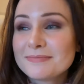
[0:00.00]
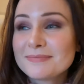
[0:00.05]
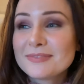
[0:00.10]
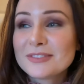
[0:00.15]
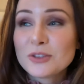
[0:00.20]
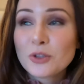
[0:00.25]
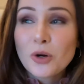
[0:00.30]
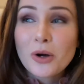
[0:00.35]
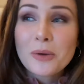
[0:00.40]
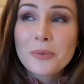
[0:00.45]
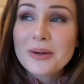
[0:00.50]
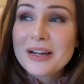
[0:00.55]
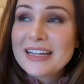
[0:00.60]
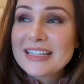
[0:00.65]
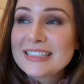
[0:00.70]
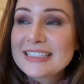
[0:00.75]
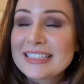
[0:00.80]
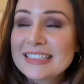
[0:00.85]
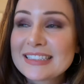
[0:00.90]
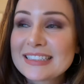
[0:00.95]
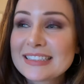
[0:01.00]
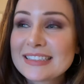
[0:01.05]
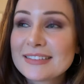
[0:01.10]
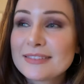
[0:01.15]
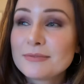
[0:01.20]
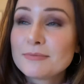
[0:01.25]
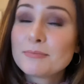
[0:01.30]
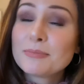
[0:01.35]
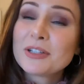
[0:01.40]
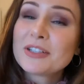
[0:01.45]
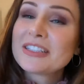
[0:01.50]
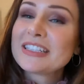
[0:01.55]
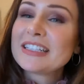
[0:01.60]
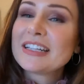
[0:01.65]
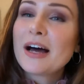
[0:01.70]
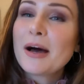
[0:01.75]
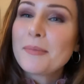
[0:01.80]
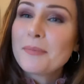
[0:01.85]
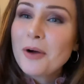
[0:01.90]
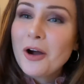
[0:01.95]
Norway, just building
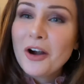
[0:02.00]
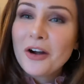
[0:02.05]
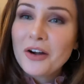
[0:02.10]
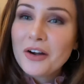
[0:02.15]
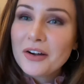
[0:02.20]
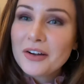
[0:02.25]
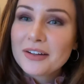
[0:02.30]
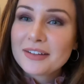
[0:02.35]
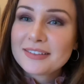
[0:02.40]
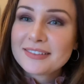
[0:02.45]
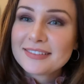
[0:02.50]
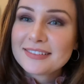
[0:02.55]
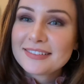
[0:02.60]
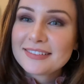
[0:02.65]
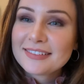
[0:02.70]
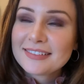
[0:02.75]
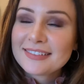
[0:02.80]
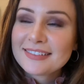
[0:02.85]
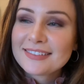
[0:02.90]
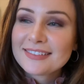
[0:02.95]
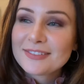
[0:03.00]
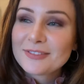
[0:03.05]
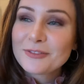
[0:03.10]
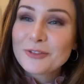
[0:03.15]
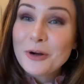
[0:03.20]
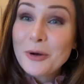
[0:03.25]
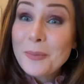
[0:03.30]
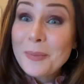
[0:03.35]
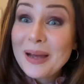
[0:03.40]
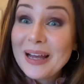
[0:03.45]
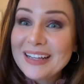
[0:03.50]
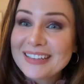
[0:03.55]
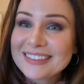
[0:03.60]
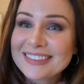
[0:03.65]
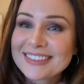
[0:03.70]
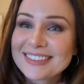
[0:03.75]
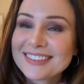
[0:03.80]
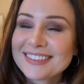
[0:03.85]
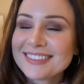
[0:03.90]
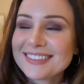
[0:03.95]
up our romance.